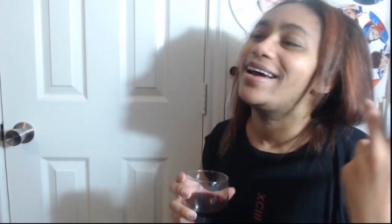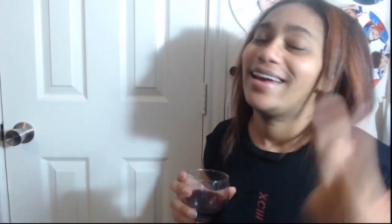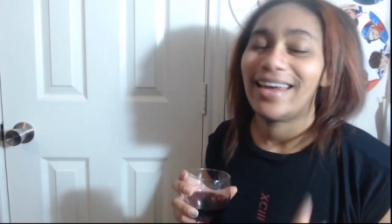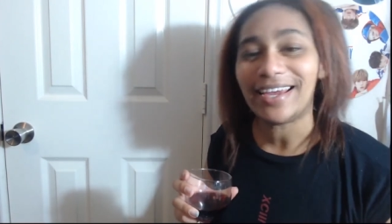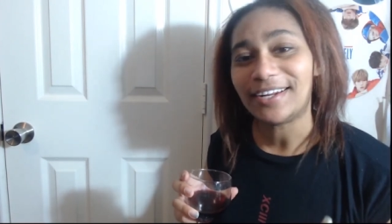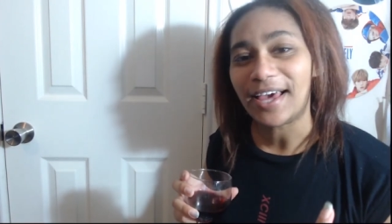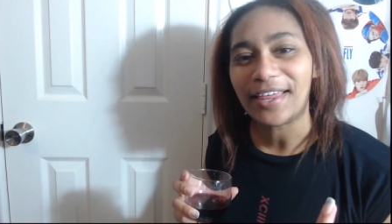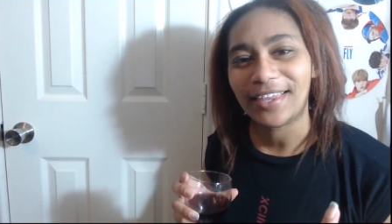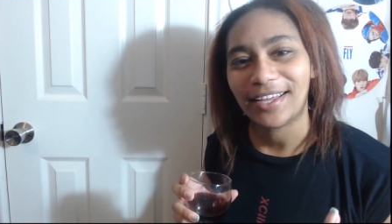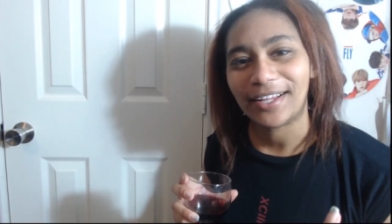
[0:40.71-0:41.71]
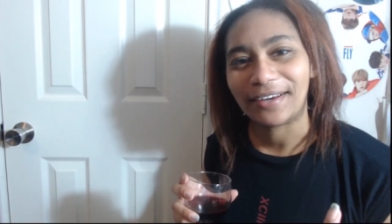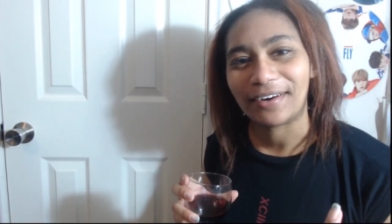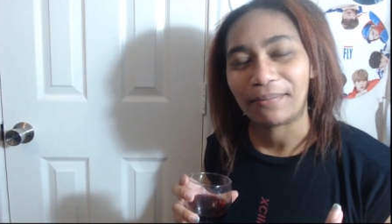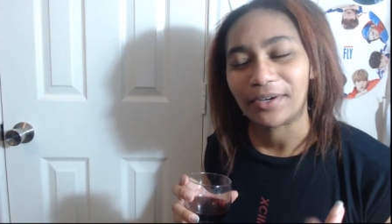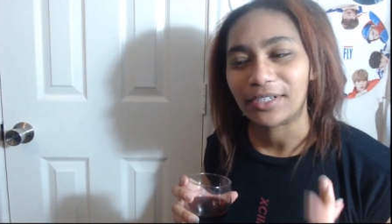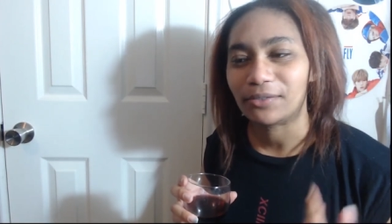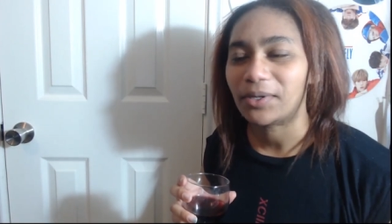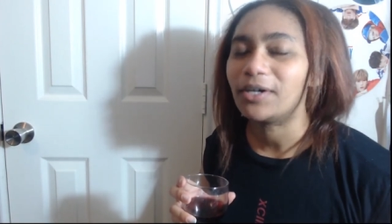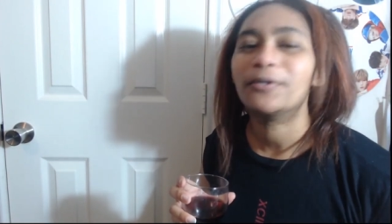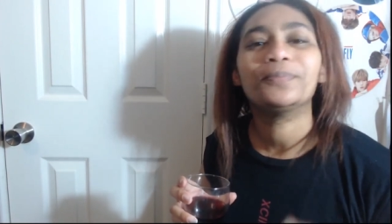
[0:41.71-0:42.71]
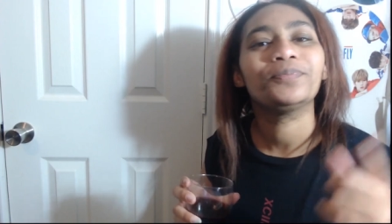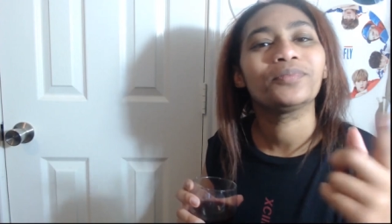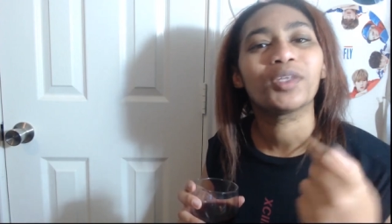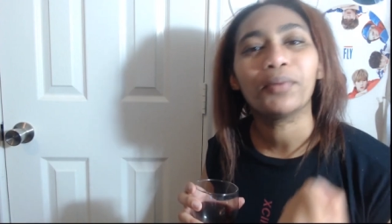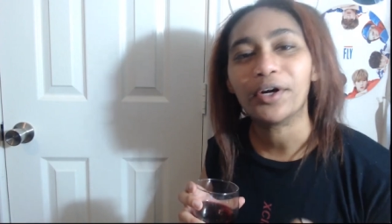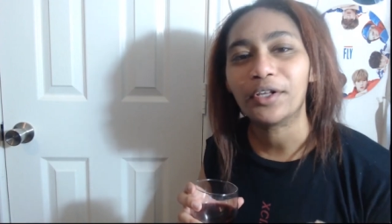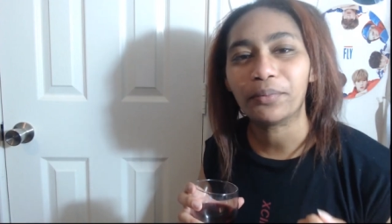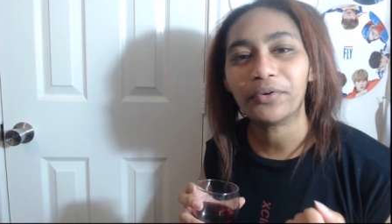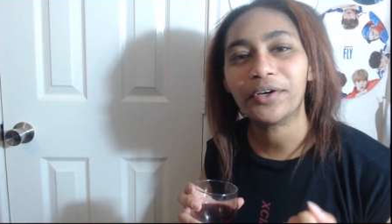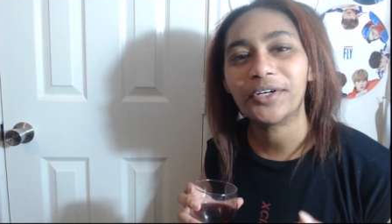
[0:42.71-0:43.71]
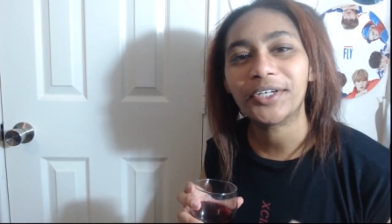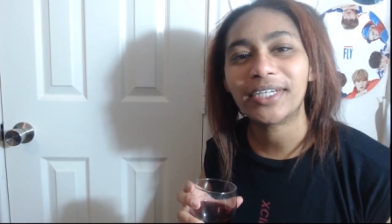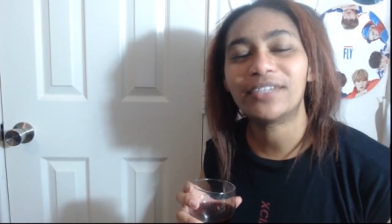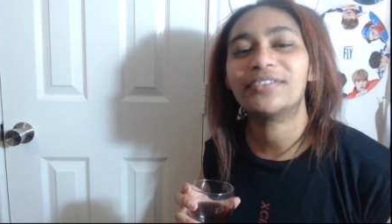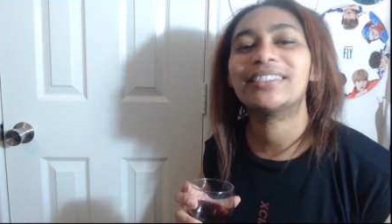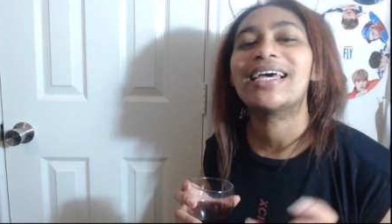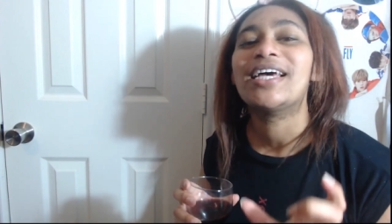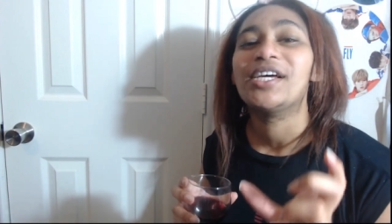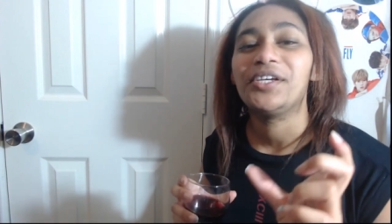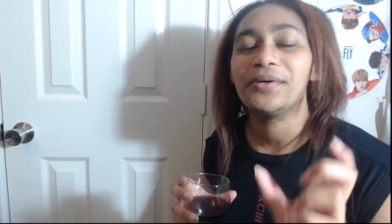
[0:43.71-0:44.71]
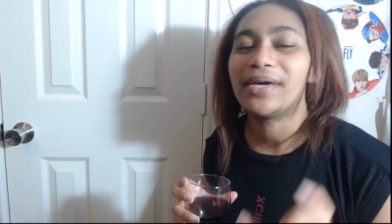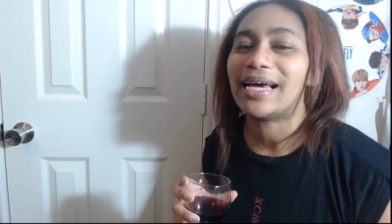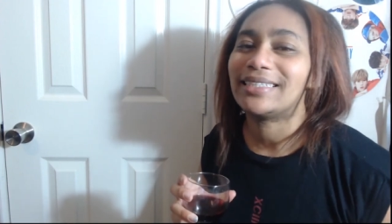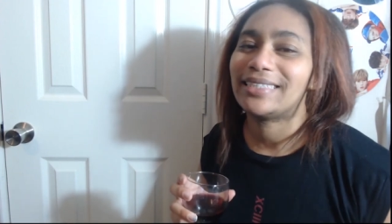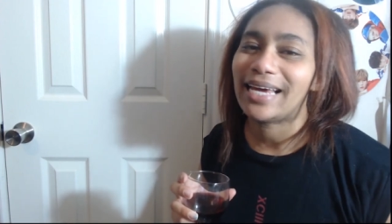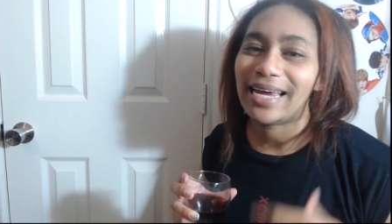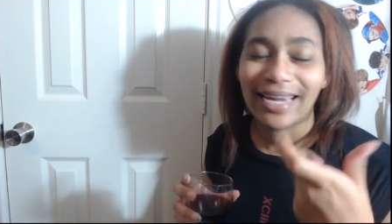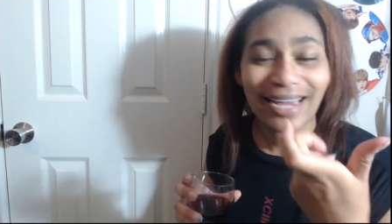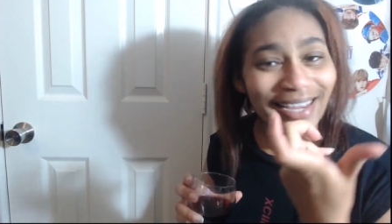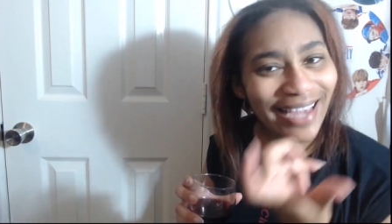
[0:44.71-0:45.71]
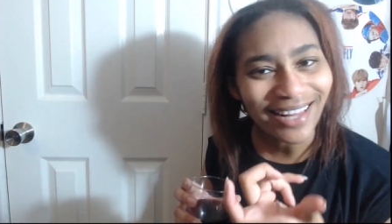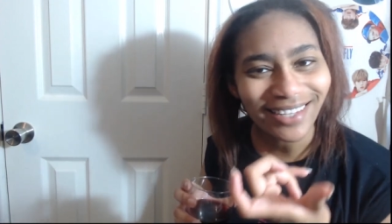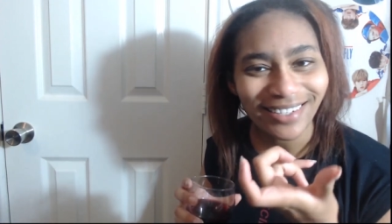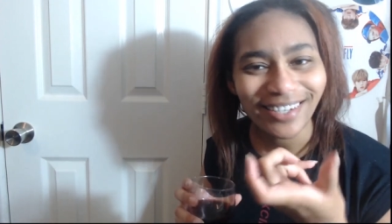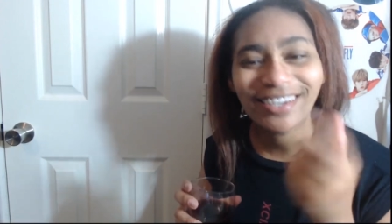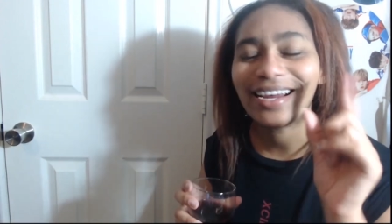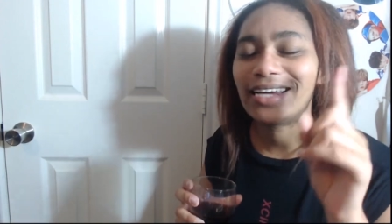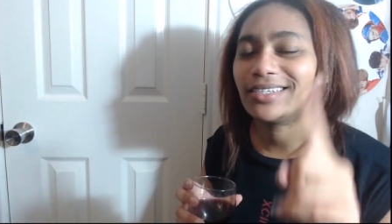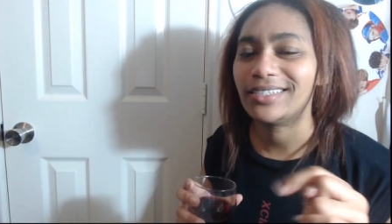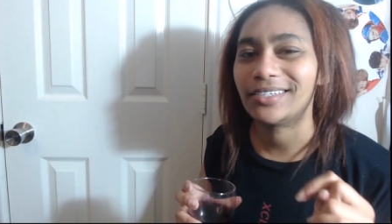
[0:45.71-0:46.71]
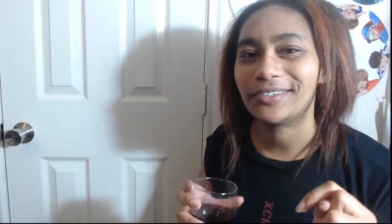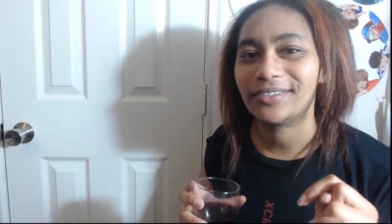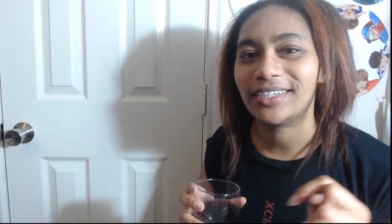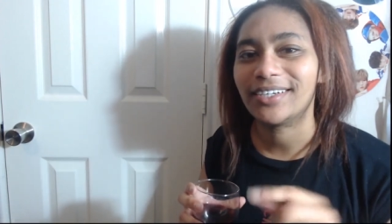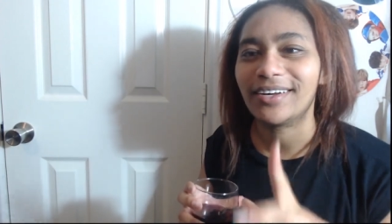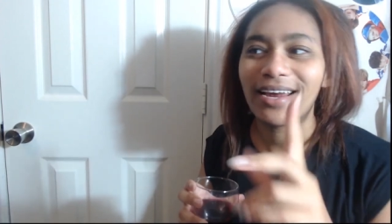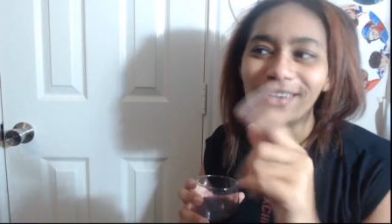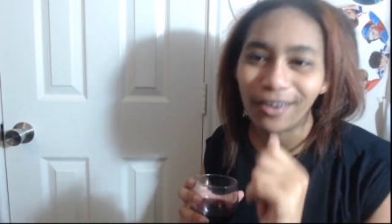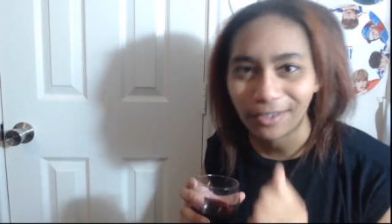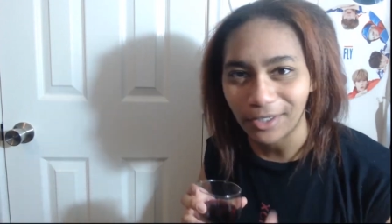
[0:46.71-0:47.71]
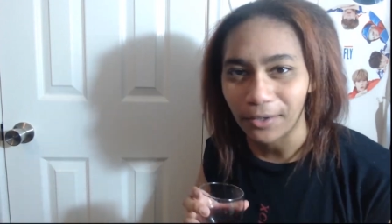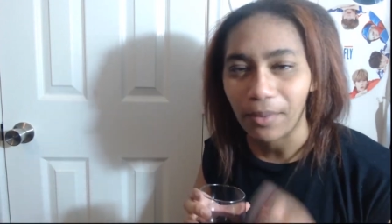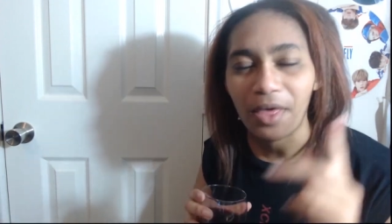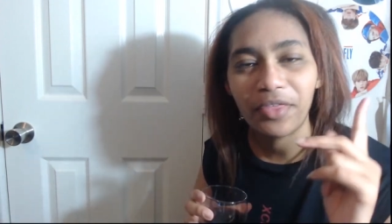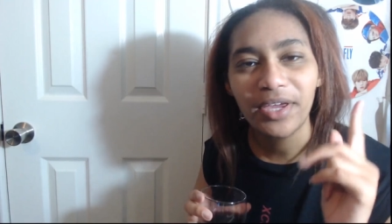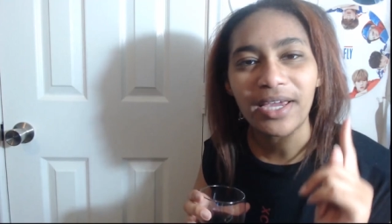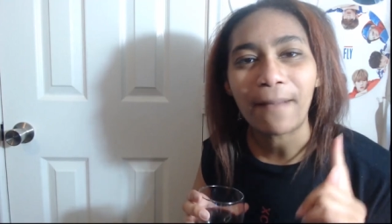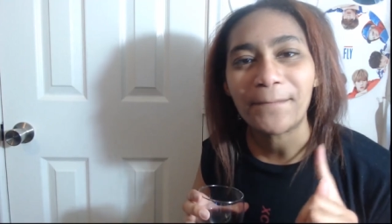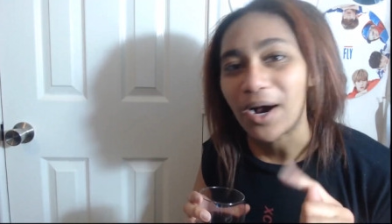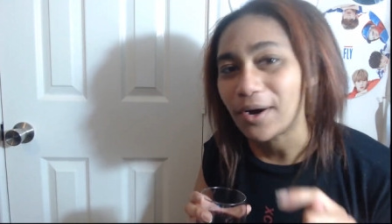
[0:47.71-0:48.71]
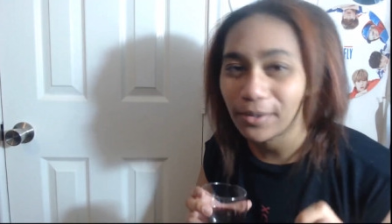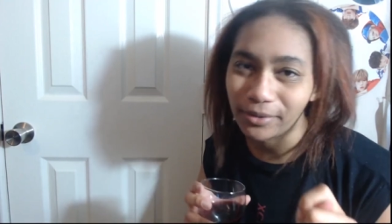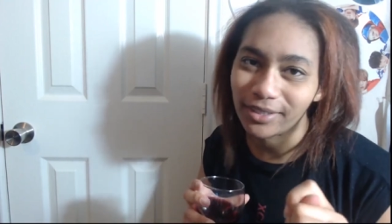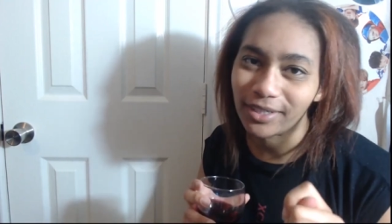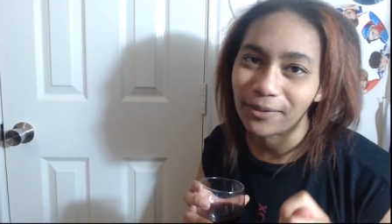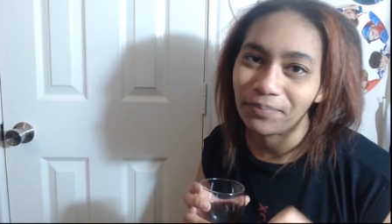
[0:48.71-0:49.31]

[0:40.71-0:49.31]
and the lyric book as well. Part of the pre-order gifts, you get a calendar and a deco sticker and also the poster.